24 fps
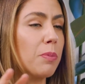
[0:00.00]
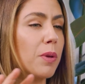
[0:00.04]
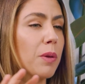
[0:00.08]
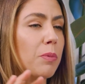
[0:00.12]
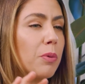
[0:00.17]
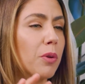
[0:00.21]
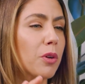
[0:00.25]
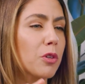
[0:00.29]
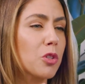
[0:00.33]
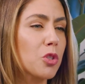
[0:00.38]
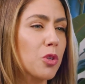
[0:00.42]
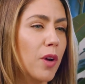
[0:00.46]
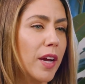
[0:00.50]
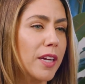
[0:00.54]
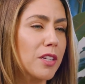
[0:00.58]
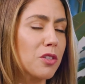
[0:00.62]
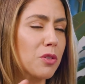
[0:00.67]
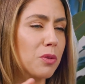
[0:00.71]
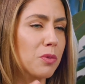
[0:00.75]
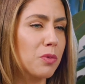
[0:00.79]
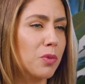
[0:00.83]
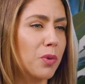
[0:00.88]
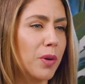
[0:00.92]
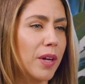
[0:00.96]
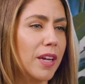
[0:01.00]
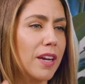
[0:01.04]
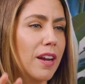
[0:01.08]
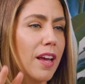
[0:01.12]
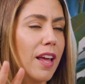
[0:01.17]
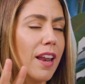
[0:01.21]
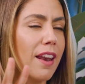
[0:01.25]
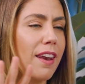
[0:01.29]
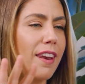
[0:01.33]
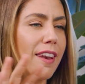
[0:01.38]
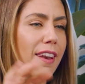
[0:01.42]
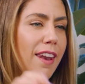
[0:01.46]
people are trying to avoid
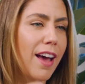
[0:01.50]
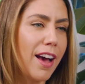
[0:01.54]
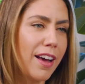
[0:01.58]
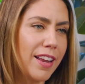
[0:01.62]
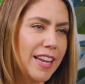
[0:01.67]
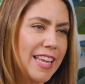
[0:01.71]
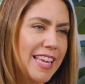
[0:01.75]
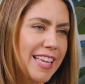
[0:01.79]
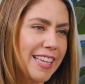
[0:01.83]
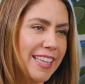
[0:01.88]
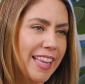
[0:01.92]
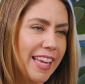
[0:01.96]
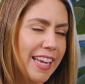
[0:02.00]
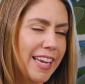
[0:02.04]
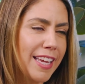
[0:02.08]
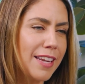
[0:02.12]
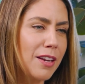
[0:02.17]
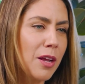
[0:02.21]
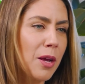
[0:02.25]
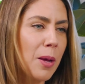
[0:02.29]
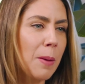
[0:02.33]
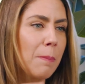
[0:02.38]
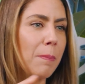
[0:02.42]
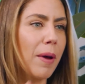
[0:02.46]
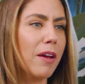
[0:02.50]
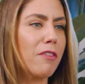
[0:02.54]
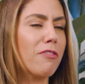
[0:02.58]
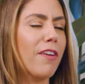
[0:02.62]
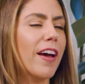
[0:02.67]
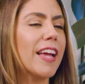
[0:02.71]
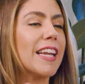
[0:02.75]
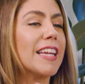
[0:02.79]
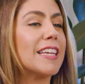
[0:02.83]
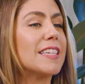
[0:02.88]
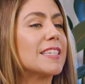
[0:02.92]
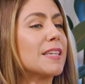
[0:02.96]
not healing it by
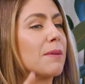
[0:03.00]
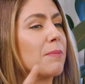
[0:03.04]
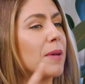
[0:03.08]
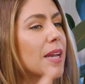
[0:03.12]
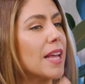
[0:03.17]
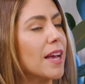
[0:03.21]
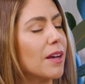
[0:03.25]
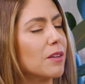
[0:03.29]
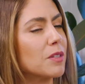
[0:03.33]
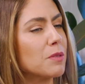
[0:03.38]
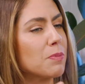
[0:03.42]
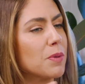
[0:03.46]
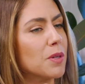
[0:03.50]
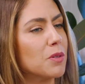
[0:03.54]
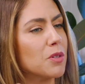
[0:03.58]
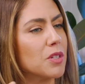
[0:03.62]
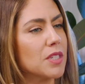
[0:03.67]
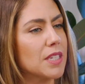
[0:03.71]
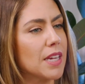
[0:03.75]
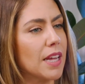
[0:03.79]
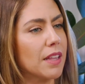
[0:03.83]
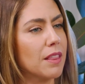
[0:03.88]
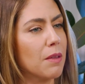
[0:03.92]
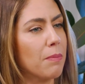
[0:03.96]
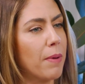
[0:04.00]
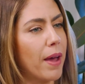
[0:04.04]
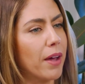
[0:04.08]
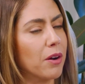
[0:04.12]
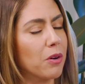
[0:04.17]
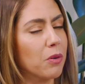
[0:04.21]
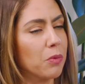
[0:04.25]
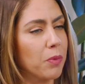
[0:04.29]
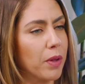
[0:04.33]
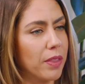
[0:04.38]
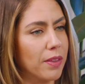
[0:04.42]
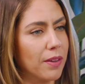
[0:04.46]
finding somebody else, but you just take the
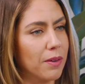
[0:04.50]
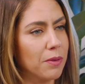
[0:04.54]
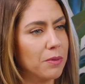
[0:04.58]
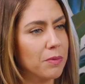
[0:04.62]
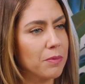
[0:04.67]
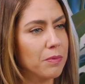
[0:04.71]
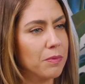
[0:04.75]
pattern with you.